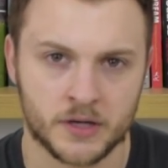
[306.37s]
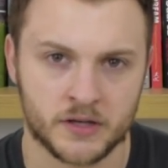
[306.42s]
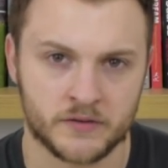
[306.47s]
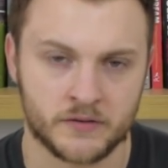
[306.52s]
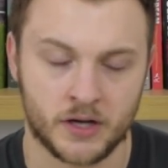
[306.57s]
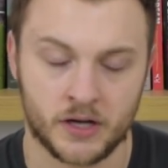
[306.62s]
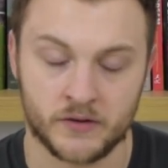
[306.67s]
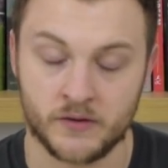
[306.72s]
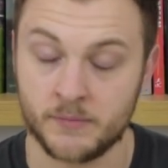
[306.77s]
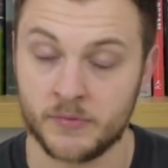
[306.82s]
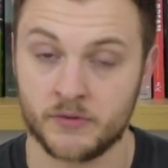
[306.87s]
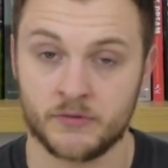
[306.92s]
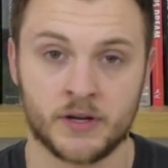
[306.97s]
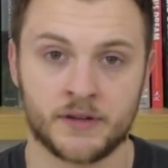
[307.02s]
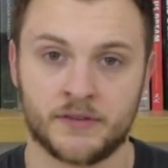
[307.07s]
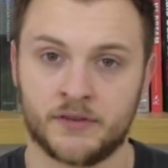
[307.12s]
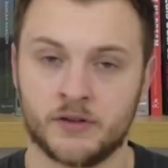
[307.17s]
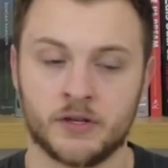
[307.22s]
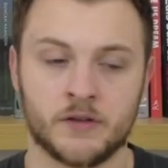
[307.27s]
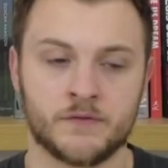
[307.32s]
And I remember
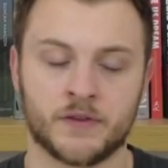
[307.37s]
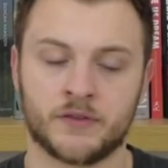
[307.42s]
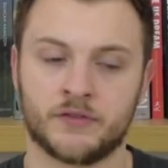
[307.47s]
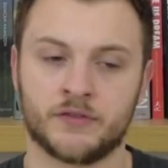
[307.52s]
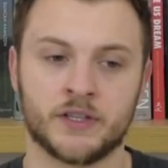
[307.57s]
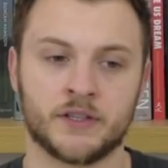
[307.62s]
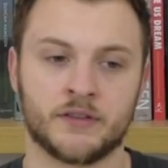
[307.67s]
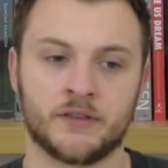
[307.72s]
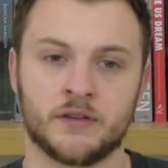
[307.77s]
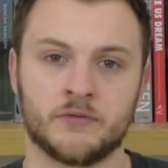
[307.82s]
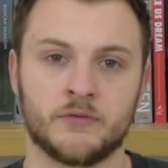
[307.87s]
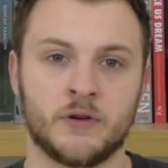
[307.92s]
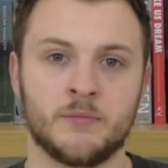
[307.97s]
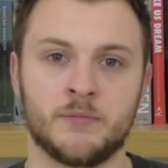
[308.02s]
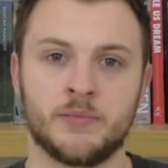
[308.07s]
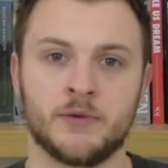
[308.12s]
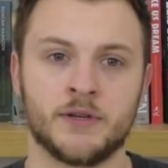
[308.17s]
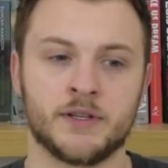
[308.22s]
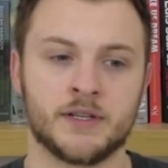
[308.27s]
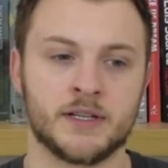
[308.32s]
writing off the season at
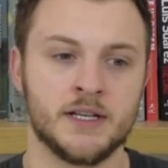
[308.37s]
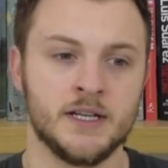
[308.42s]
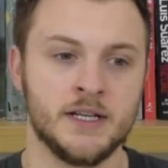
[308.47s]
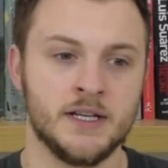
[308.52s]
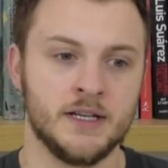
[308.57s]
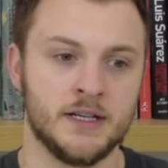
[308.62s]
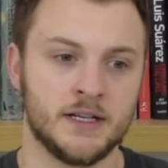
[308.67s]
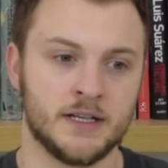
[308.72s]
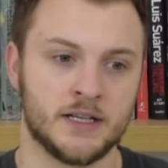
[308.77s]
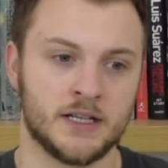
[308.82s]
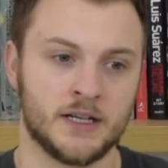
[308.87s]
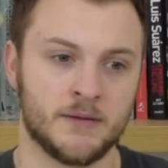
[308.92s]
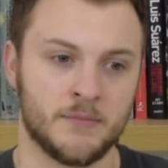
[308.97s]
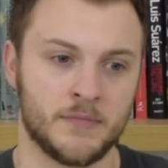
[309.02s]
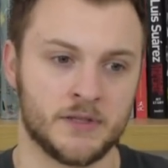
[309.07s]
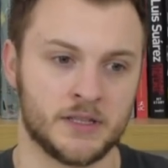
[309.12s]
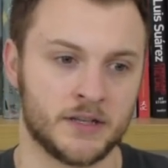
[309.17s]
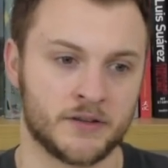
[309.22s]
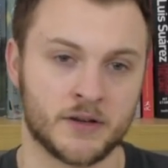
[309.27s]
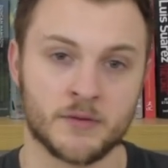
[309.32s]
one point,
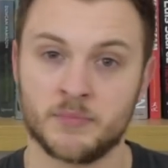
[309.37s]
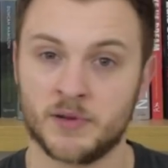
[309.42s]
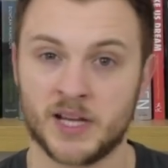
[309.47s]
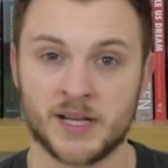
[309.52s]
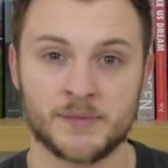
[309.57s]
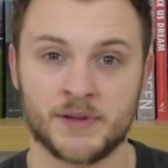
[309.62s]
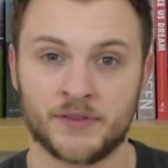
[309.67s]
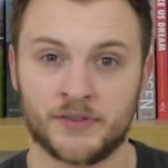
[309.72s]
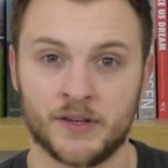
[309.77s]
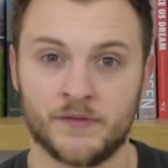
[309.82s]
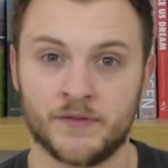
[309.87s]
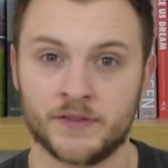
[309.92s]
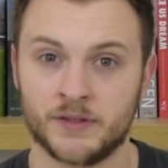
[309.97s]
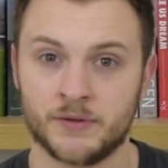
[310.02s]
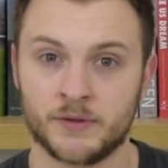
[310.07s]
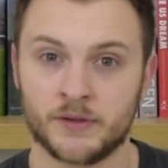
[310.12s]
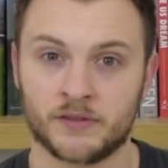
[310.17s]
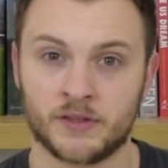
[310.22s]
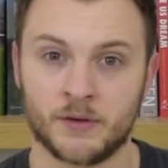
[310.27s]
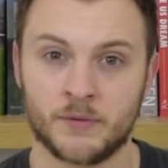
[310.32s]
and I don't blame myself for
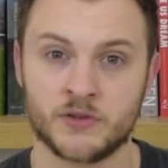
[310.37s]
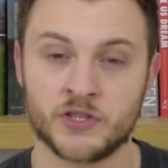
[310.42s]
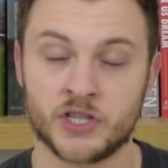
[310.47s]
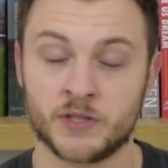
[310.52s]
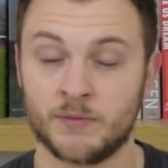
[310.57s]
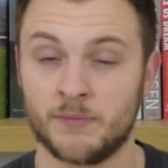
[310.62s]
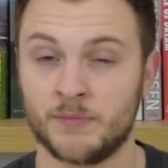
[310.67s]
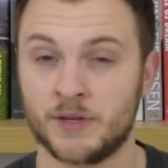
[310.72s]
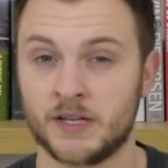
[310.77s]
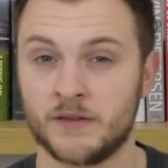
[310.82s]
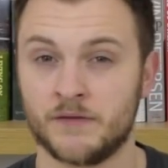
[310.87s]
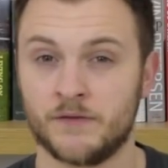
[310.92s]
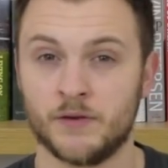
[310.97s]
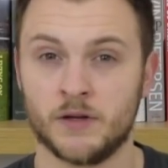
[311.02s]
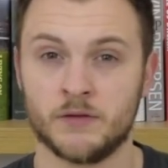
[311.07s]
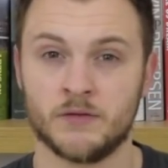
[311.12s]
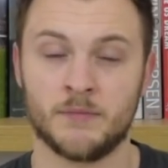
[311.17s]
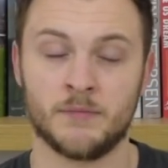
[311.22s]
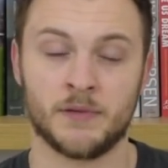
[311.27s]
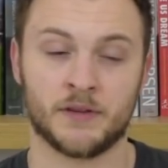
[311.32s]
doing so. We'd just been beaten
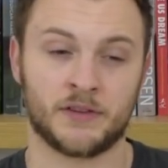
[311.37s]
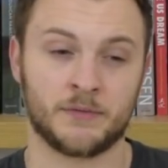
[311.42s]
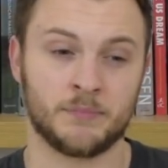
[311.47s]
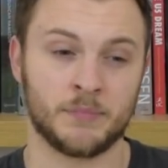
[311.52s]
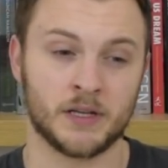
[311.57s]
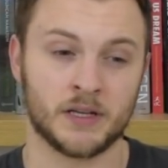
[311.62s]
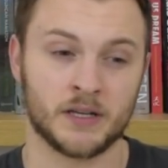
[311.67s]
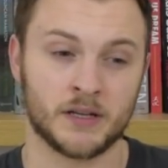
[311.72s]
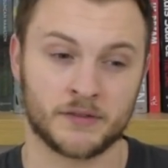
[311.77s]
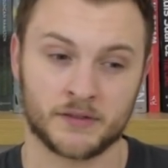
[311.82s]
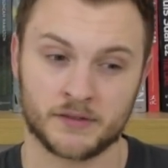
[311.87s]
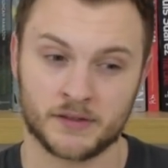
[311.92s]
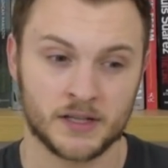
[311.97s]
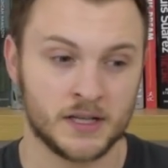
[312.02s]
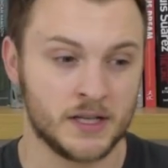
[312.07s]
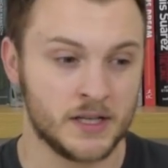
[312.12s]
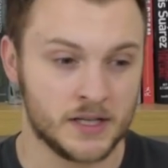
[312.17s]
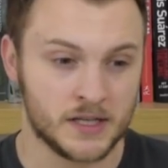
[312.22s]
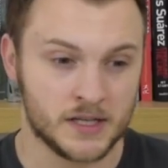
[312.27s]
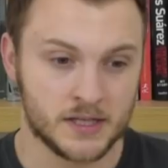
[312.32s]
4-1 by Spurs, and
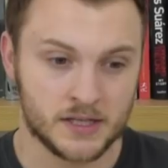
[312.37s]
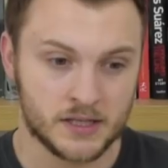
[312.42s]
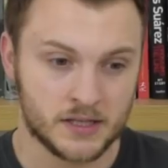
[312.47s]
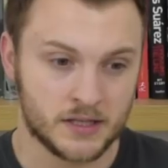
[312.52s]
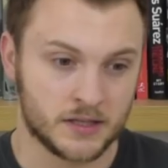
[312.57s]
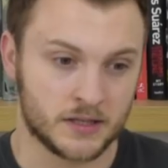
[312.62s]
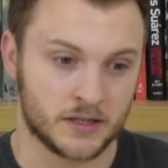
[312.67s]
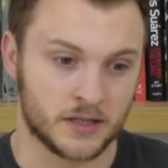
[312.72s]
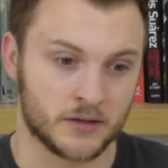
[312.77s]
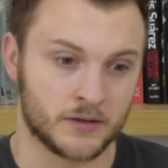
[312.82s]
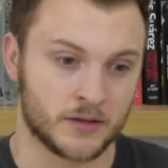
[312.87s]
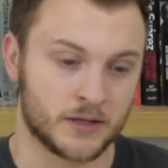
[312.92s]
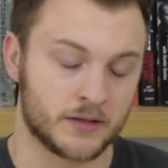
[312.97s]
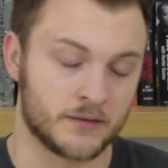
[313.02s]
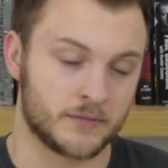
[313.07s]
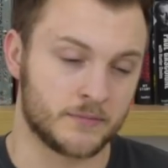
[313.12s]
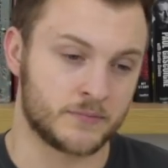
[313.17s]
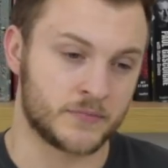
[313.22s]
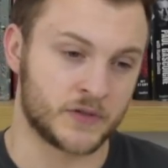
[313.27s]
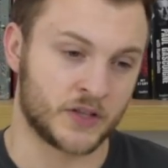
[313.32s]
you
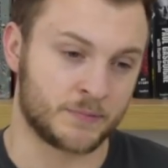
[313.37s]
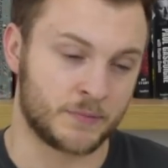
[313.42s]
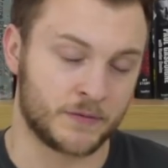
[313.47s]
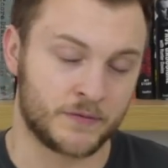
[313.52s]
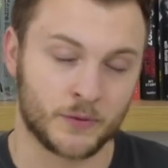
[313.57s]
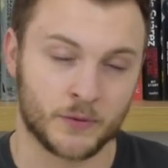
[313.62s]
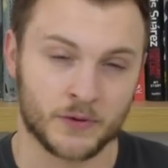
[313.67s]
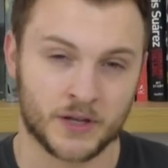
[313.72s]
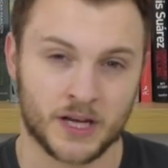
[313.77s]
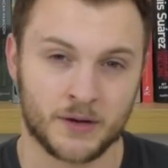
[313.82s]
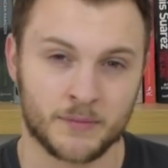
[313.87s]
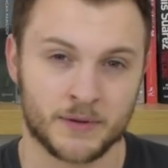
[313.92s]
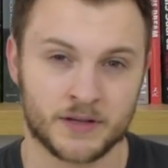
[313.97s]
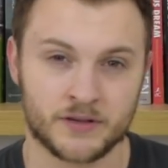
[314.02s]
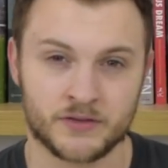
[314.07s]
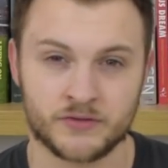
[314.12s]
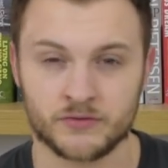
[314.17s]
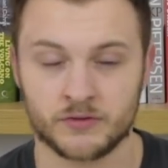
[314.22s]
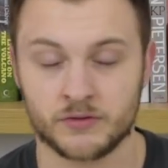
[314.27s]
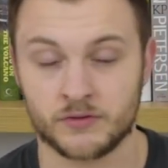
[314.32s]
know, just before that
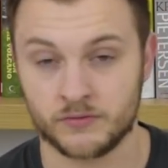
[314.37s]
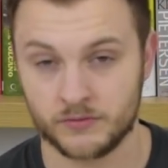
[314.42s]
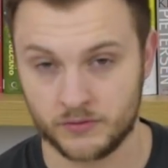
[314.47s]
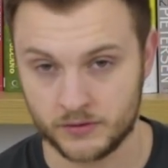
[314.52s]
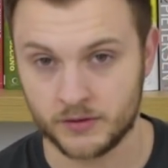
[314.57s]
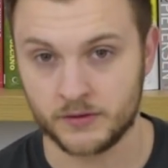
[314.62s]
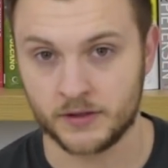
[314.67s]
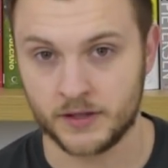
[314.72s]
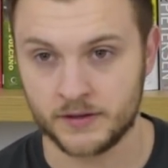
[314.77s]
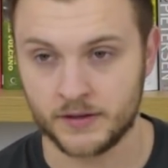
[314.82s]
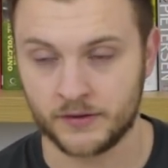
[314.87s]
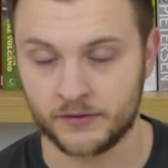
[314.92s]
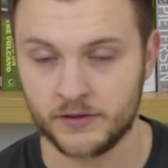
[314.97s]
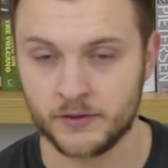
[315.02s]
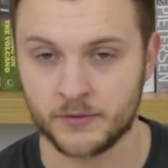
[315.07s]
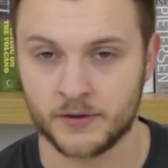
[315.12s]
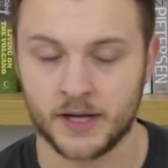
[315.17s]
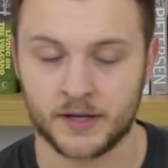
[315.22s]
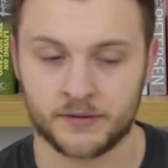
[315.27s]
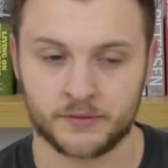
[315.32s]
we'd drawn in this
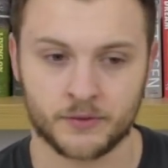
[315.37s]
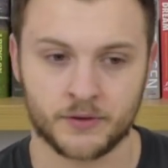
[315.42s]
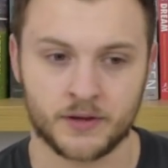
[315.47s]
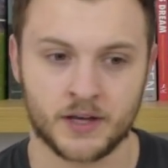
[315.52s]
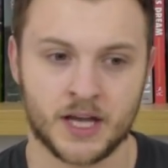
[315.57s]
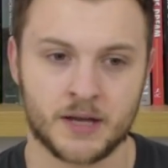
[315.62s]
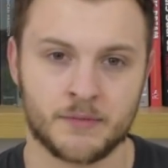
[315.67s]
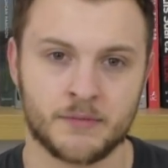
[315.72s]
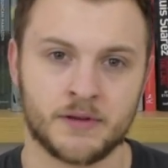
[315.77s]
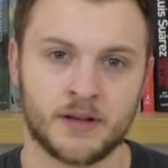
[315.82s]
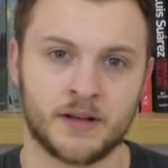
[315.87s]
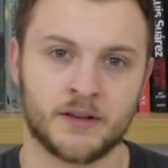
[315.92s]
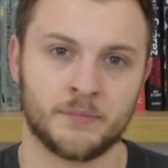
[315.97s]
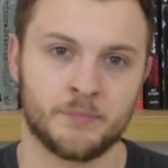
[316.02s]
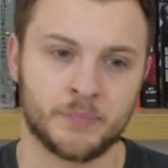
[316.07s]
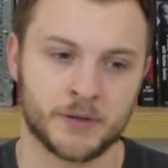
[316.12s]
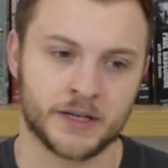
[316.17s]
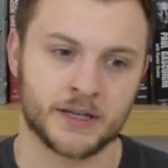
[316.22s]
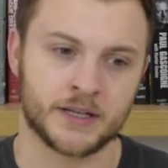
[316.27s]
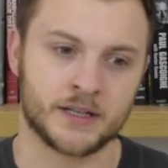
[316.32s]
Newcastle game and
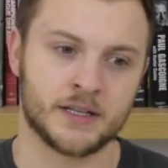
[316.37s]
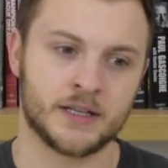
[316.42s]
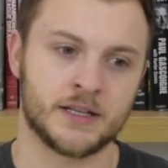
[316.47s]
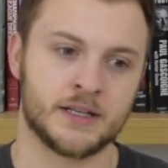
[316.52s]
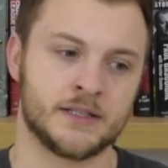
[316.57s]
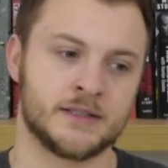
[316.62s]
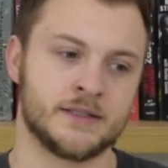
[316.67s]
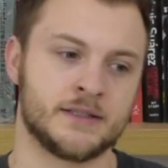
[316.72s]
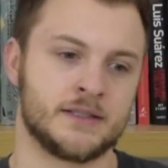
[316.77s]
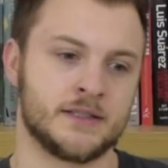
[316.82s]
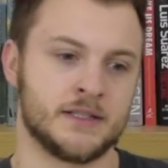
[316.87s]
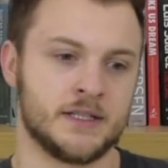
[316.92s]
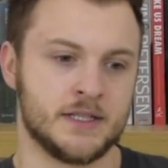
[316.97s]
against Burnley, and